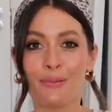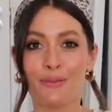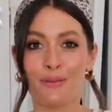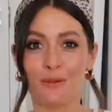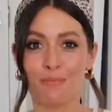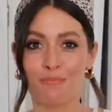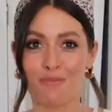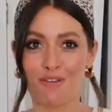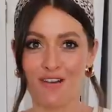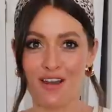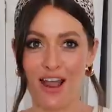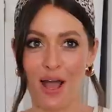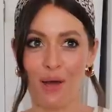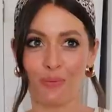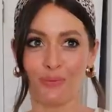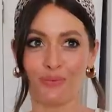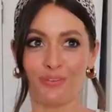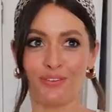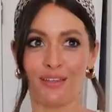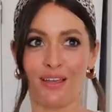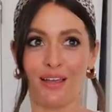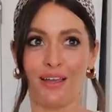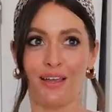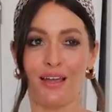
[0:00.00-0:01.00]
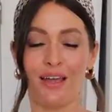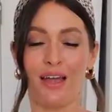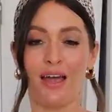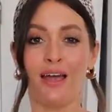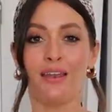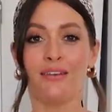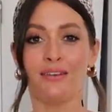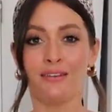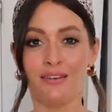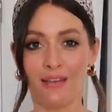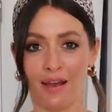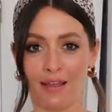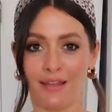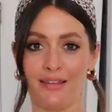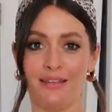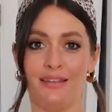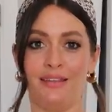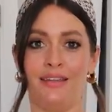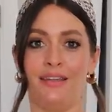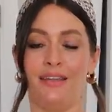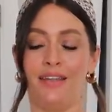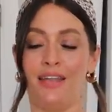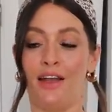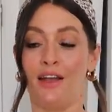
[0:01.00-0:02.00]
to pronounce it
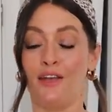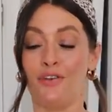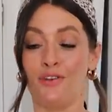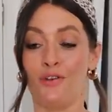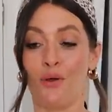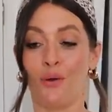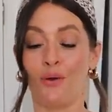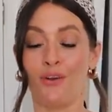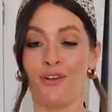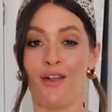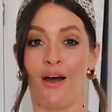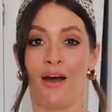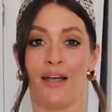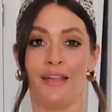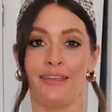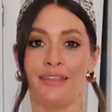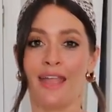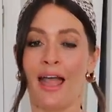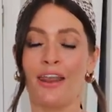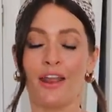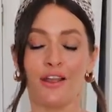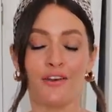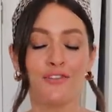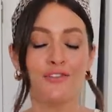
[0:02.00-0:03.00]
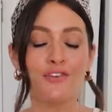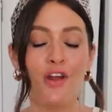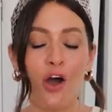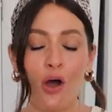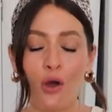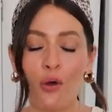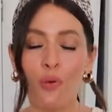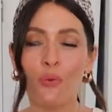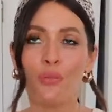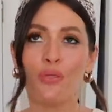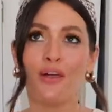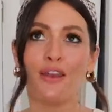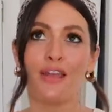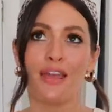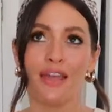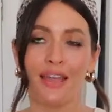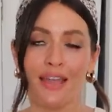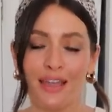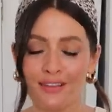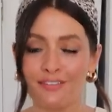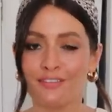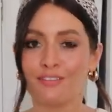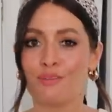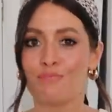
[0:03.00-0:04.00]
Nike and not Nike, and I know that
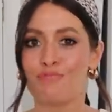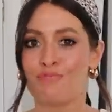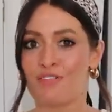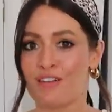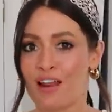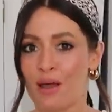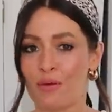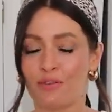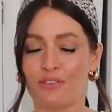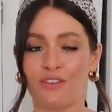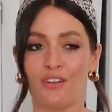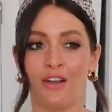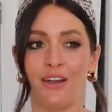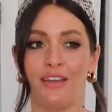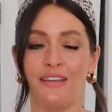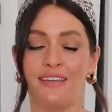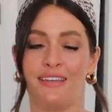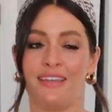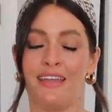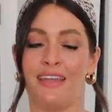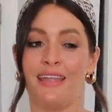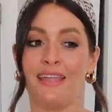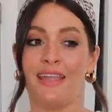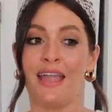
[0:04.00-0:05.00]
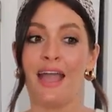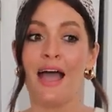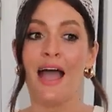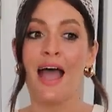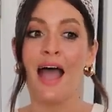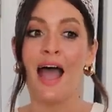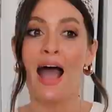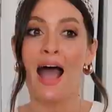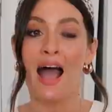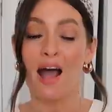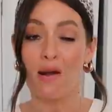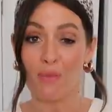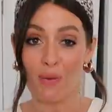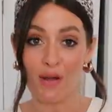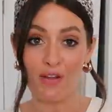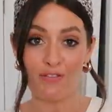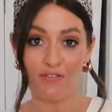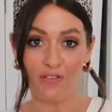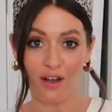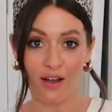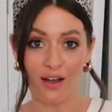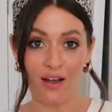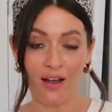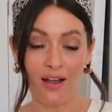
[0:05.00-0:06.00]
it is pronounced Nike,
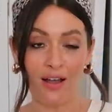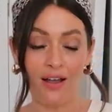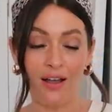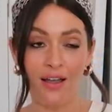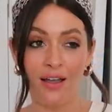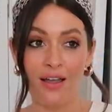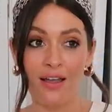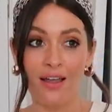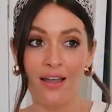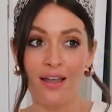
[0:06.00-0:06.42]
however